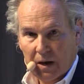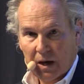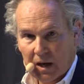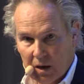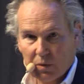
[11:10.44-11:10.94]

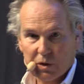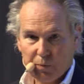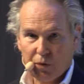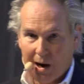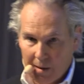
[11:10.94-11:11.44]
It was
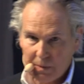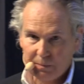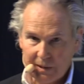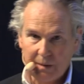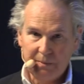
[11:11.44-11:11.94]

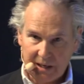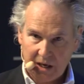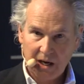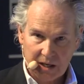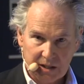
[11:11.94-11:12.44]
probably
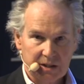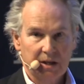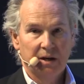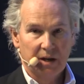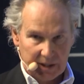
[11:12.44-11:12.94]
because
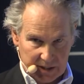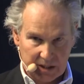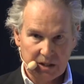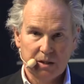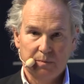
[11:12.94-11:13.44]
I
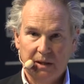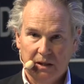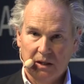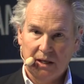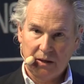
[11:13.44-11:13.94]
didn't speak
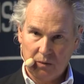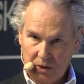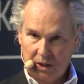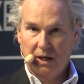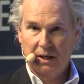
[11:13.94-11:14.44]
the
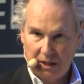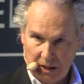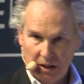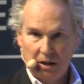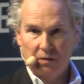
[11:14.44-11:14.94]
language, I
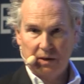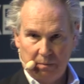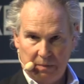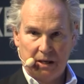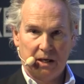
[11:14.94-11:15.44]
didn't know
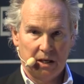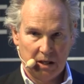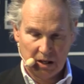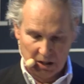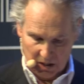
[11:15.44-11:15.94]
anybody,
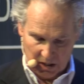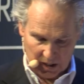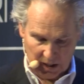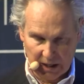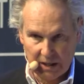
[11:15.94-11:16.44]

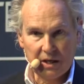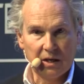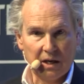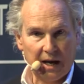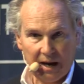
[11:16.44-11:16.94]
and I
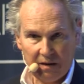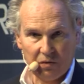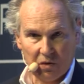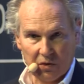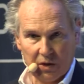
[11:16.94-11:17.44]
didn't have
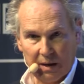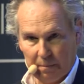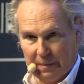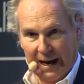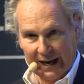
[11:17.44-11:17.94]
all
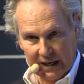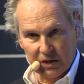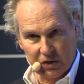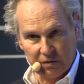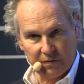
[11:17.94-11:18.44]
that
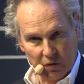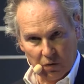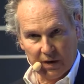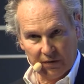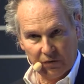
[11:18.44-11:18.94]
baggage of
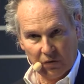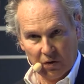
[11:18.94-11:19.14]
noise